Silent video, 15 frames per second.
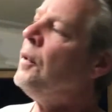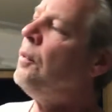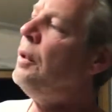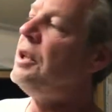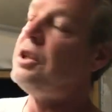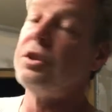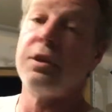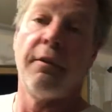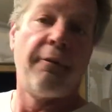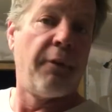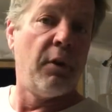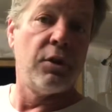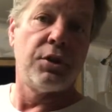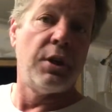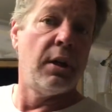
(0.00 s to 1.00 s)
which is a
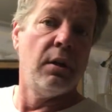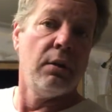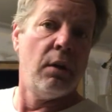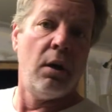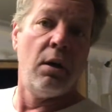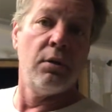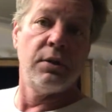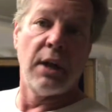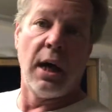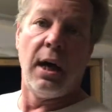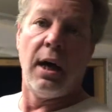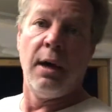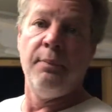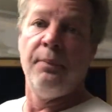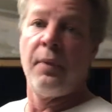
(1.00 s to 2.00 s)
first in a long
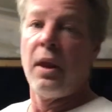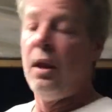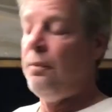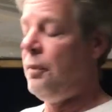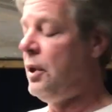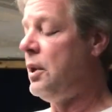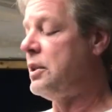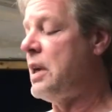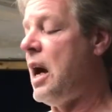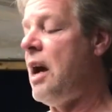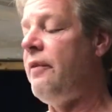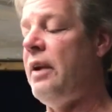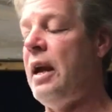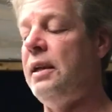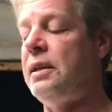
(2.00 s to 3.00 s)
time because I
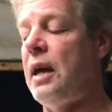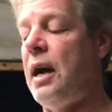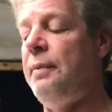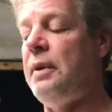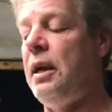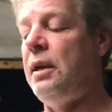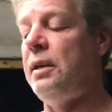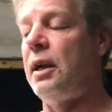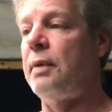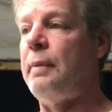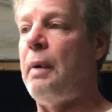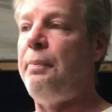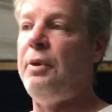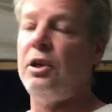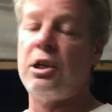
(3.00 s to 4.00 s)
haven't had time to hit none of
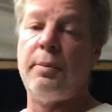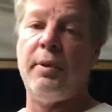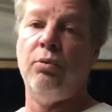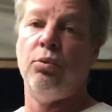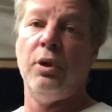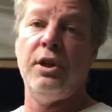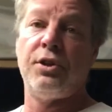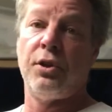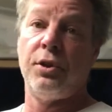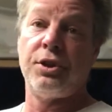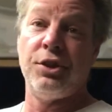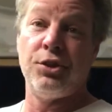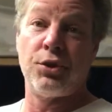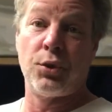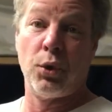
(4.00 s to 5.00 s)
my beers. I've been
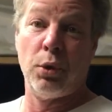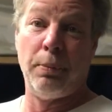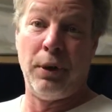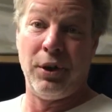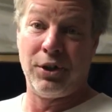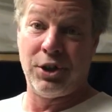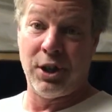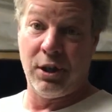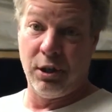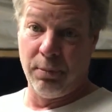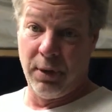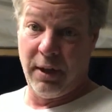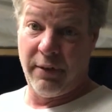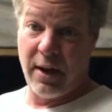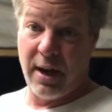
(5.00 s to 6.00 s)
researching store-bought shit. You
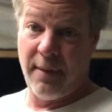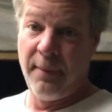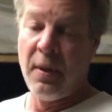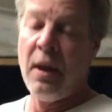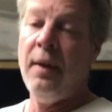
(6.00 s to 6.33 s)
believe that?